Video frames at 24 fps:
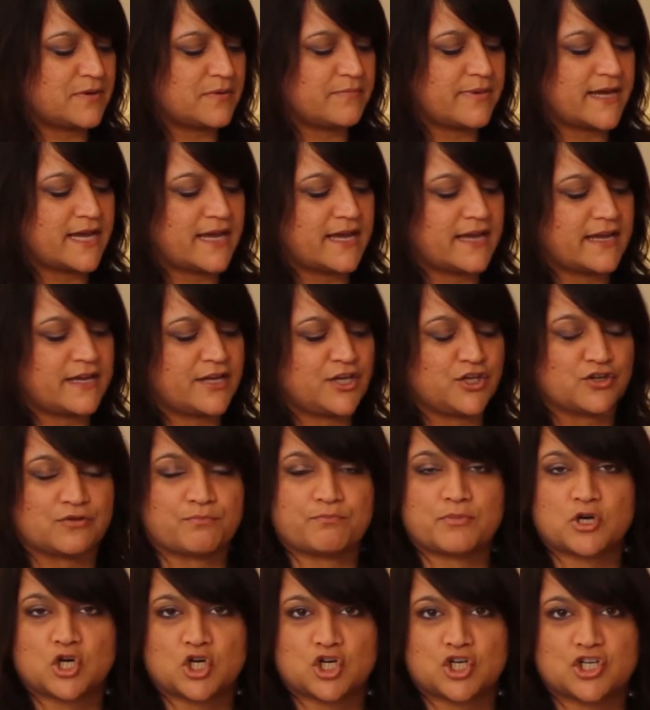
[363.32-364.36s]
bag, your
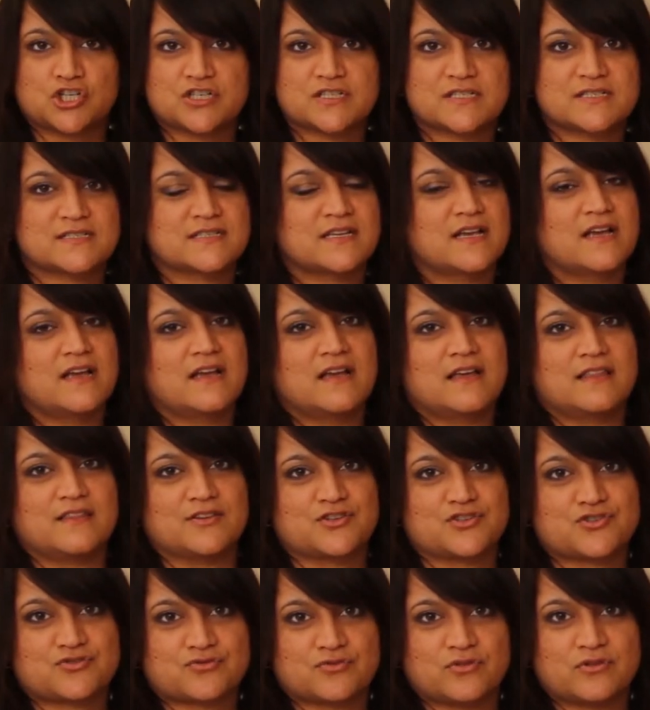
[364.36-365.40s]
purse, the
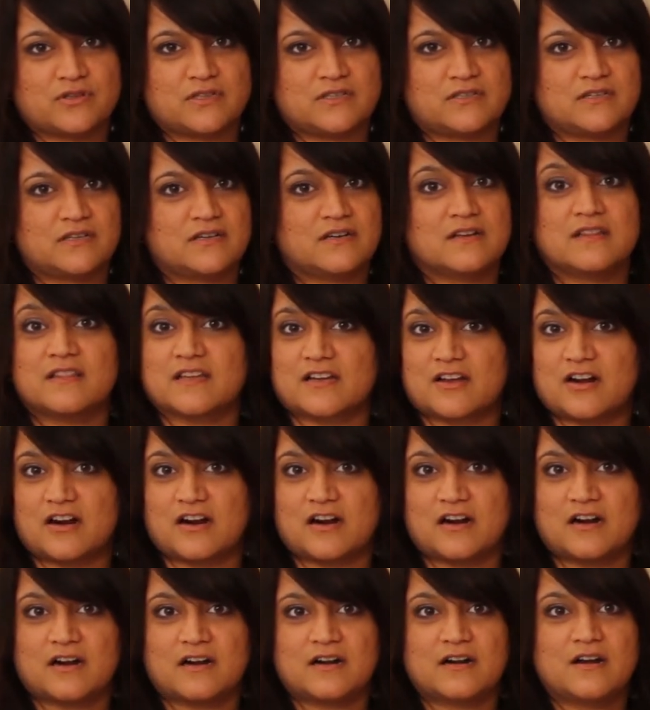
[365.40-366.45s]
stroller, the
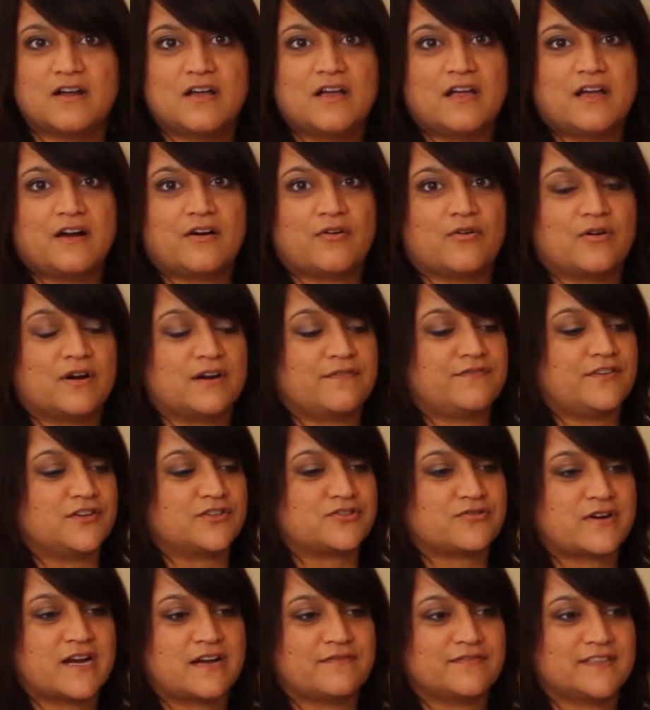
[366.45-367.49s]
car, or if you're
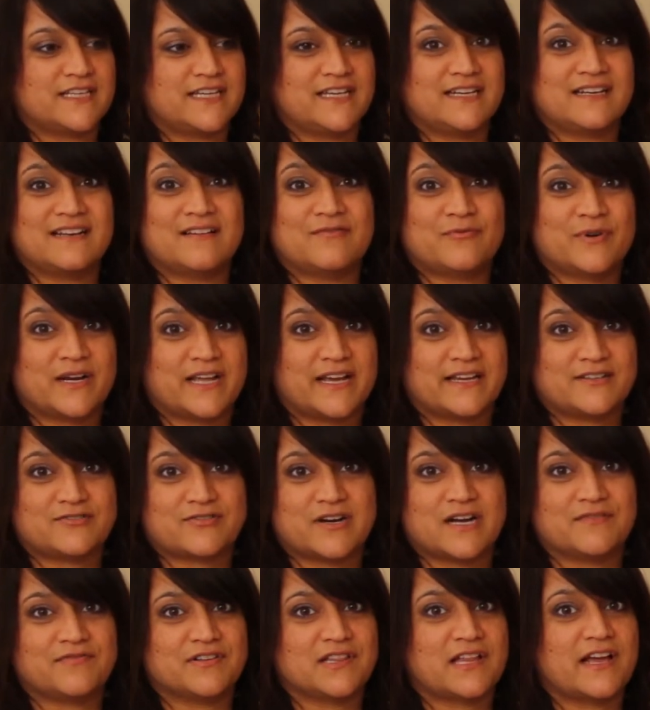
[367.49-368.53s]
traveling. When I
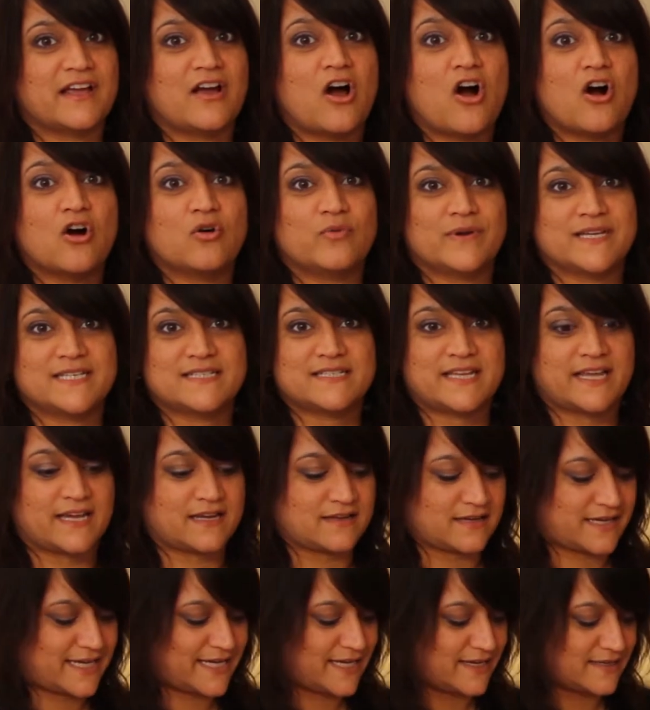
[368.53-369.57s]
travel, I always take
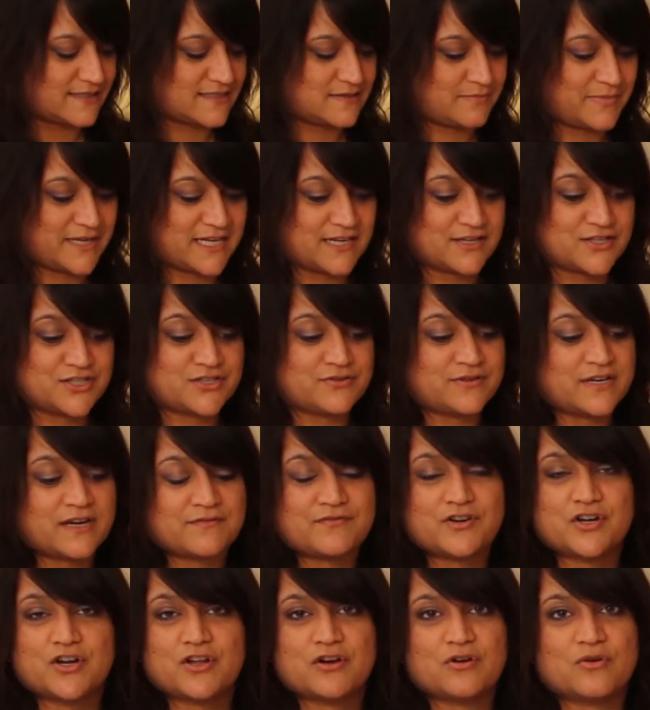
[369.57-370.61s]
a kit because you
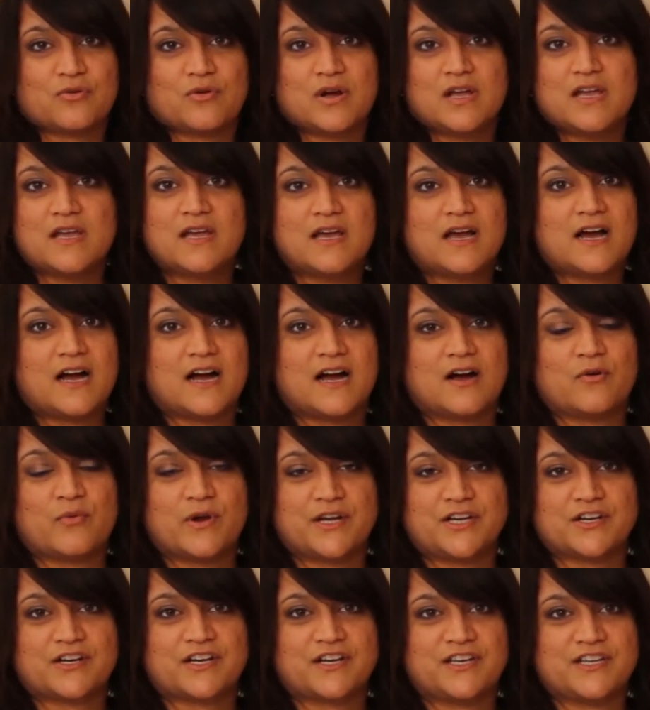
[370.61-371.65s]
never know when
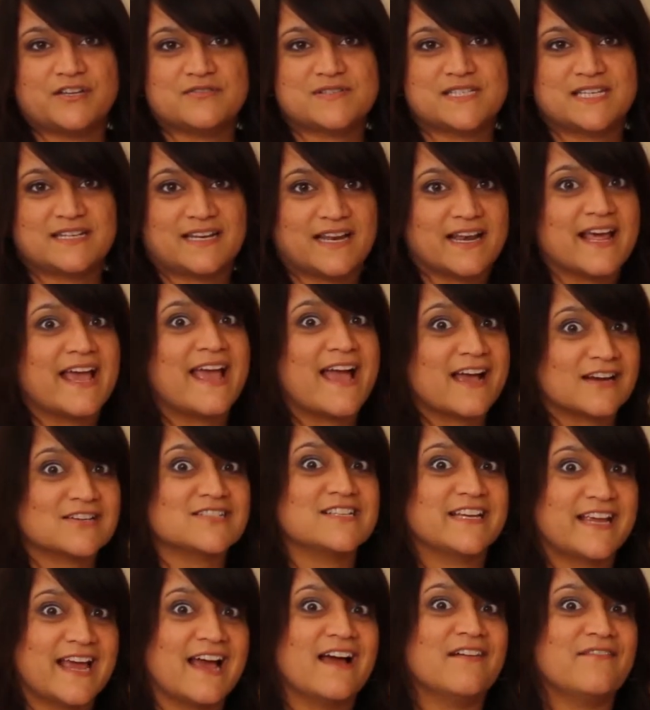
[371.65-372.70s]
you're going to use it, and I
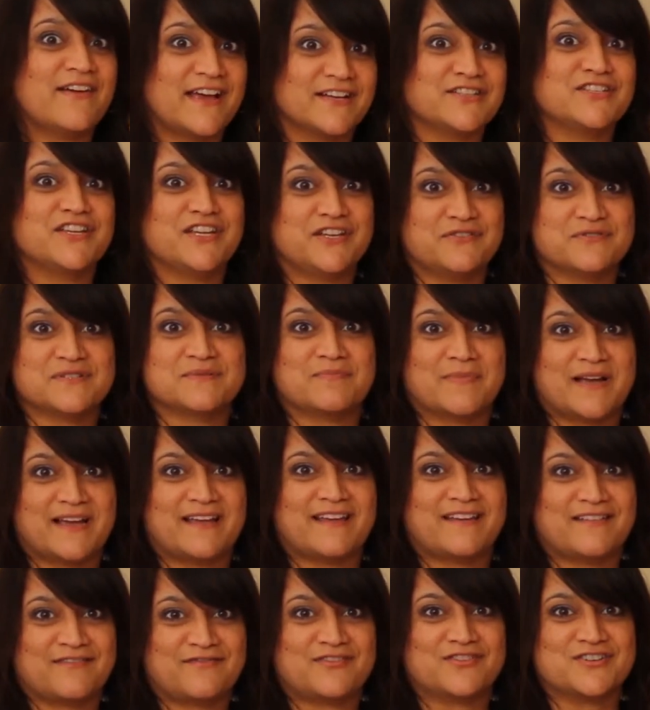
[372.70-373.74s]
actually have had to use
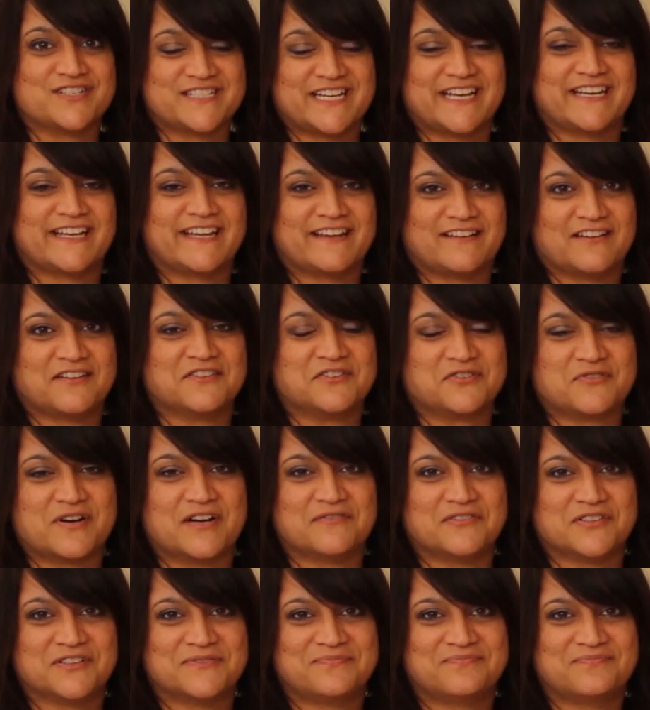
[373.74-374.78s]
my first aid kit on
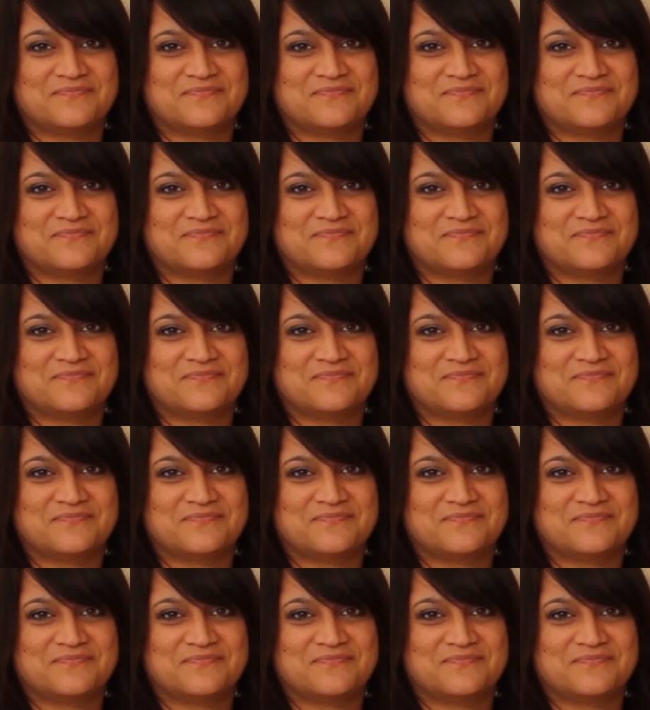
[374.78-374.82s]
travel.